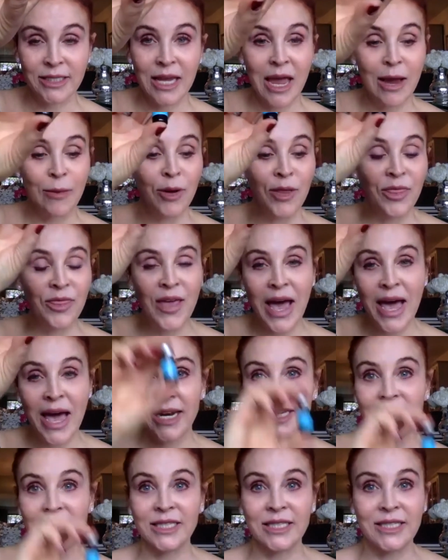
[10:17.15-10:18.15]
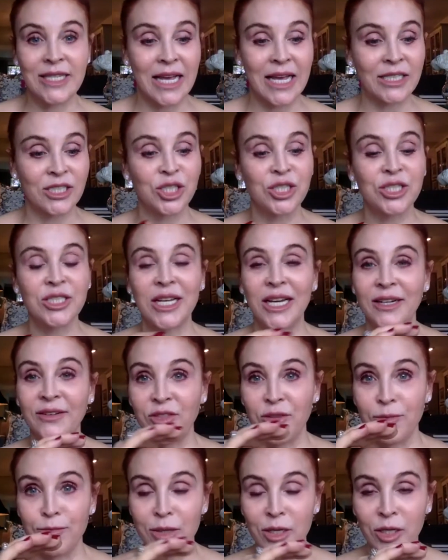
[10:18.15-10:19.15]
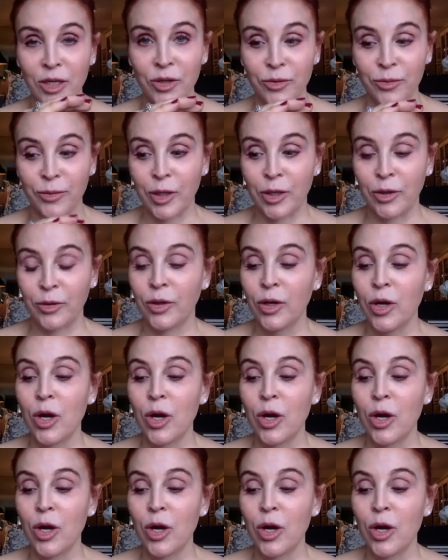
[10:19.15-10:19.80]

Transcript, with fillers: And what that is that's just kind of the middle of the road.